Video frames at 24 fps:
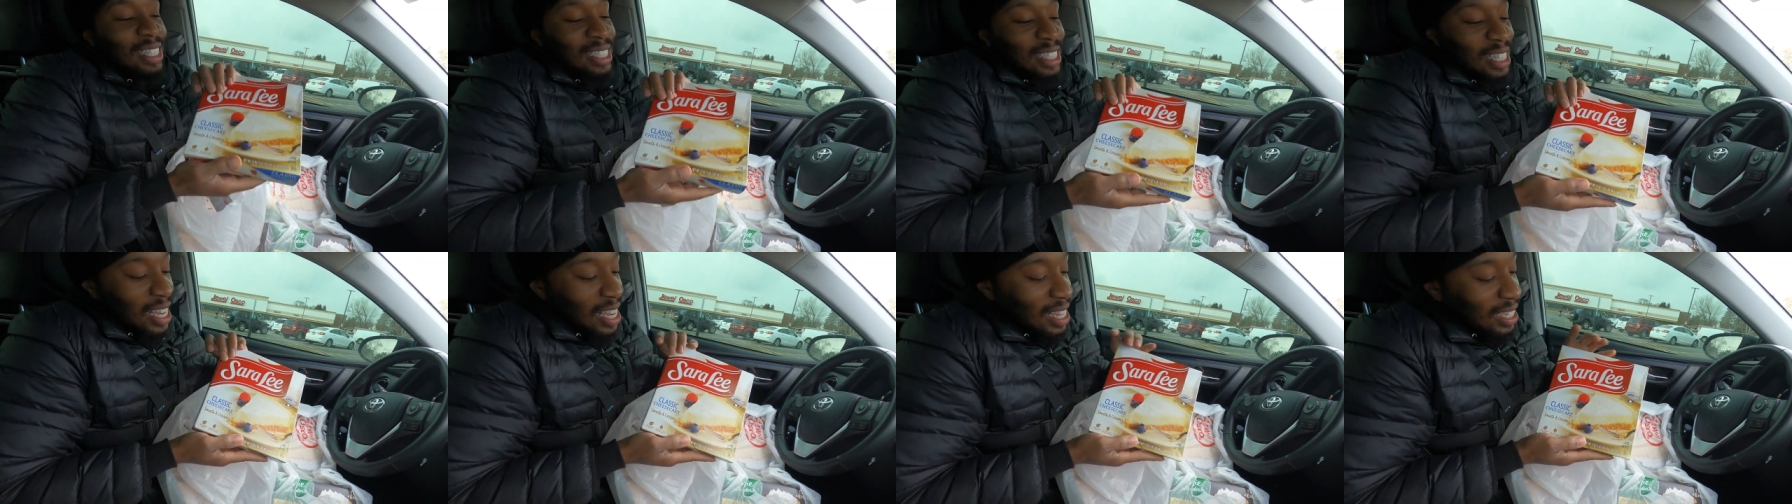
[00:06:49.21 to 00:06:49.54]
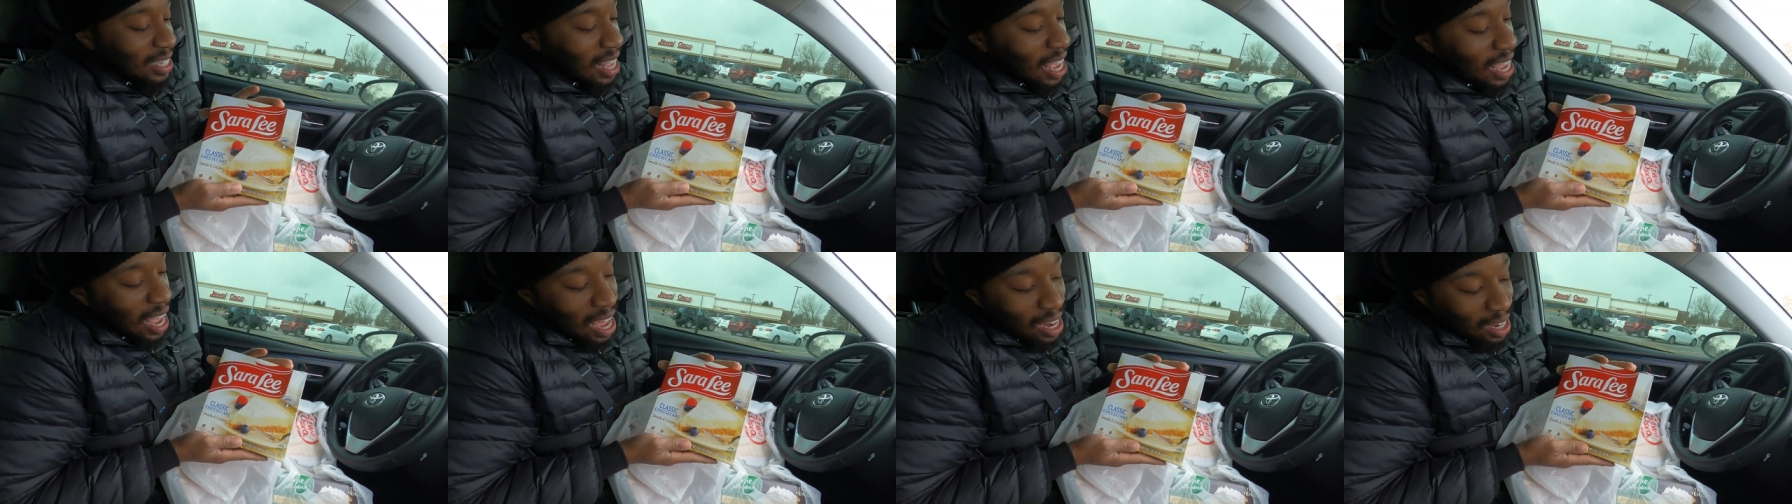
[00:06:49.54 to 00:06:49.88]

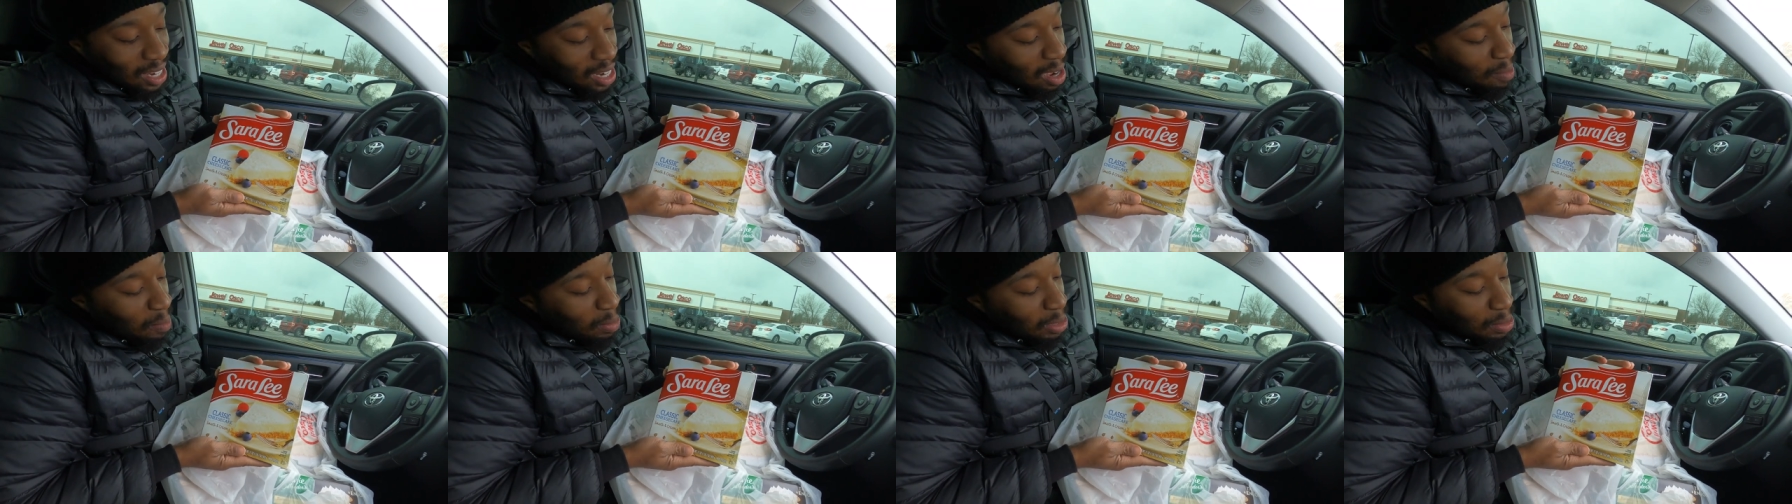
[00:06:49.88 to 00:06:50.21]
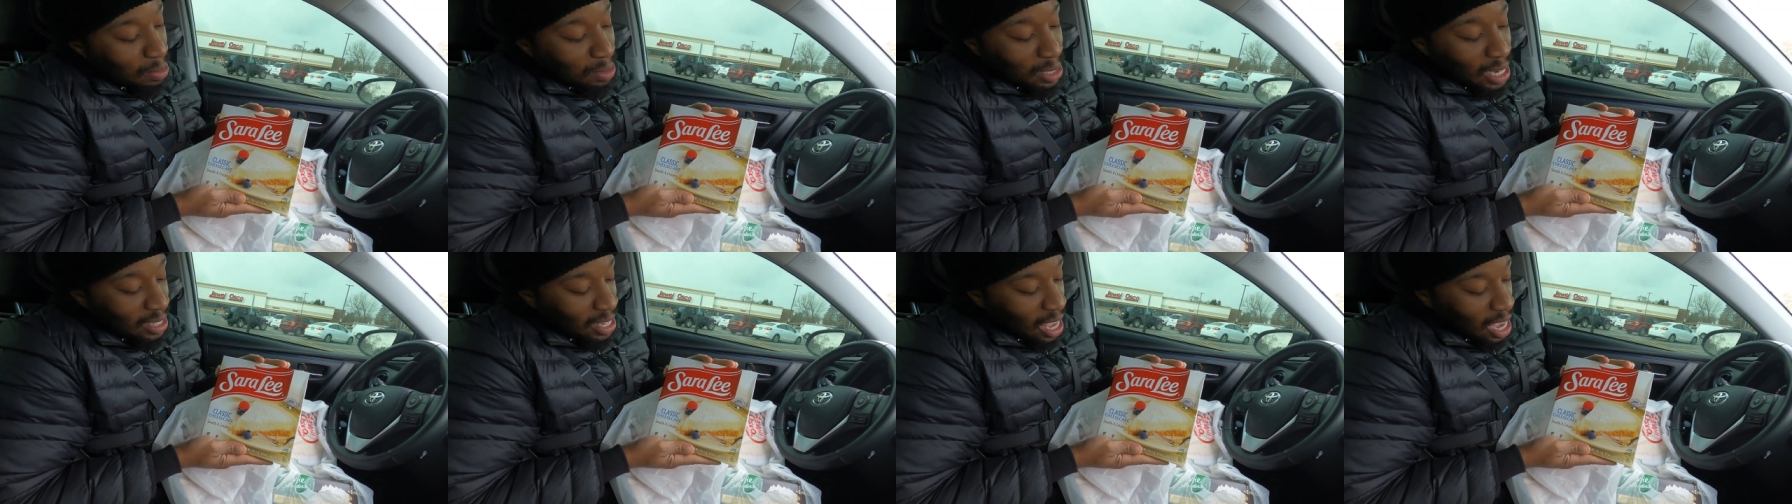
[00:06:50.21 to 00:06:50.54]
cheesecake. I love me
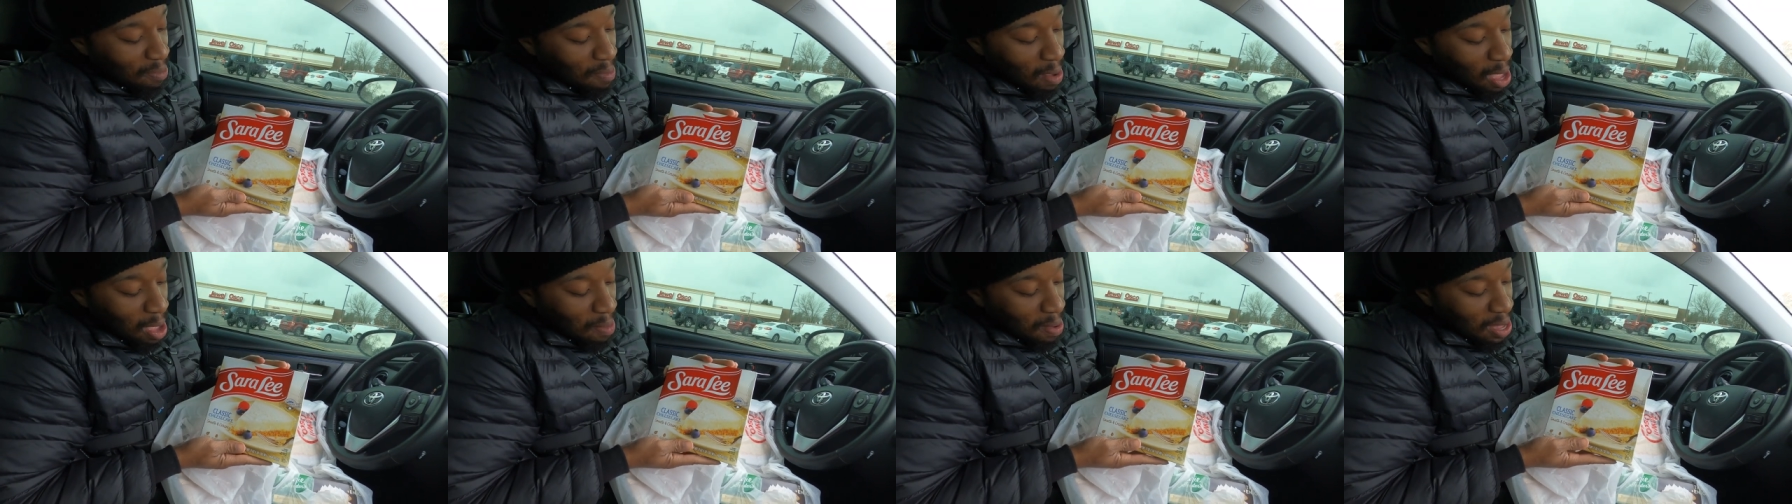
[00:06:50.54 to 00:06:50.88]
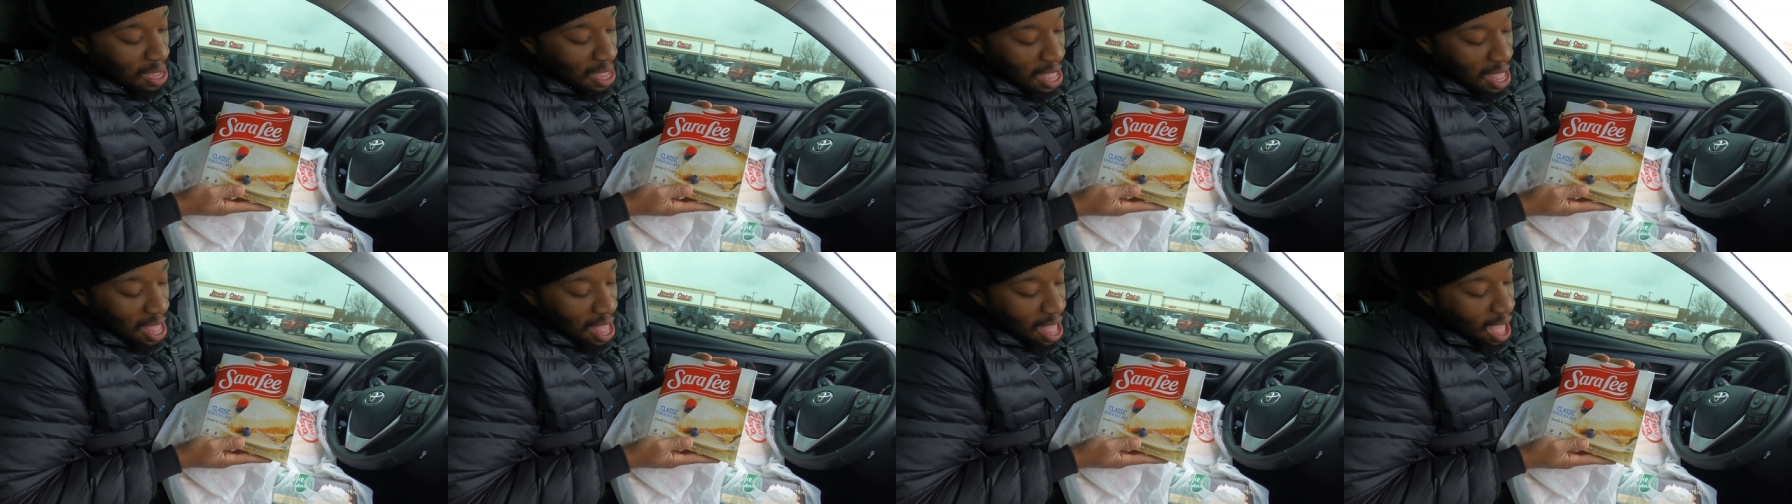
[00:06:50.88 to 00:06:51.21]
cheesecake,
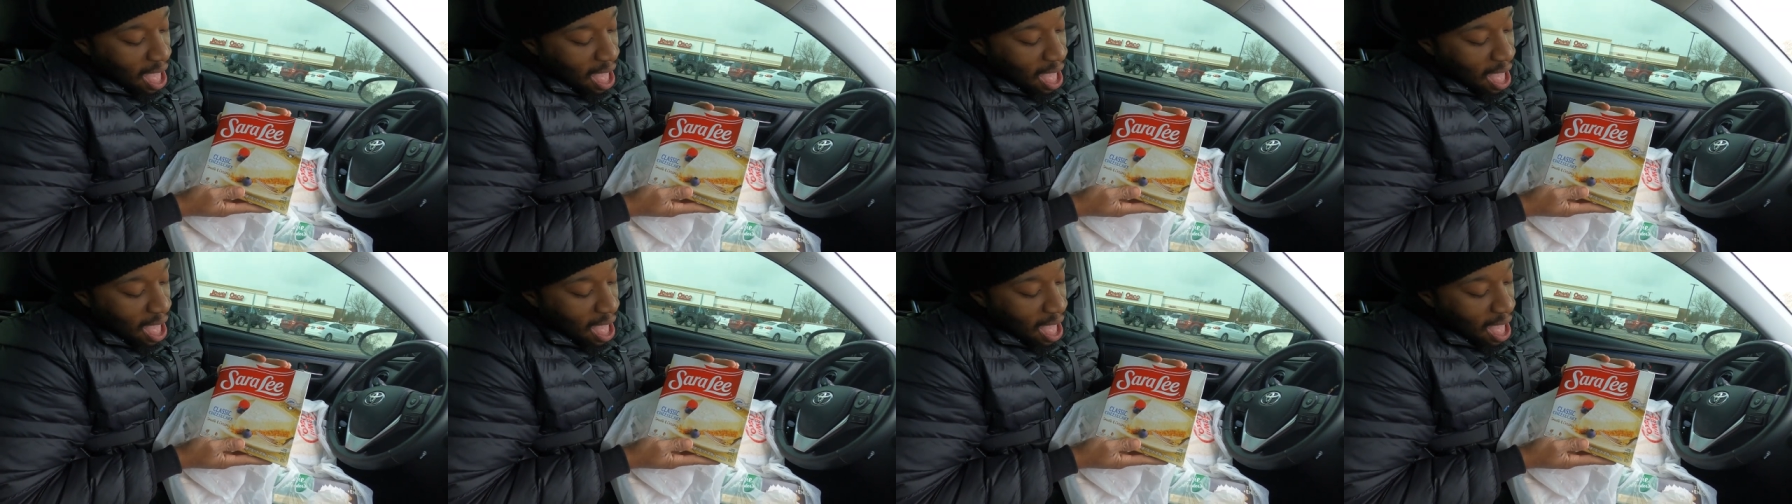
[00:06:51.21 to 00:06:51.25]
baby.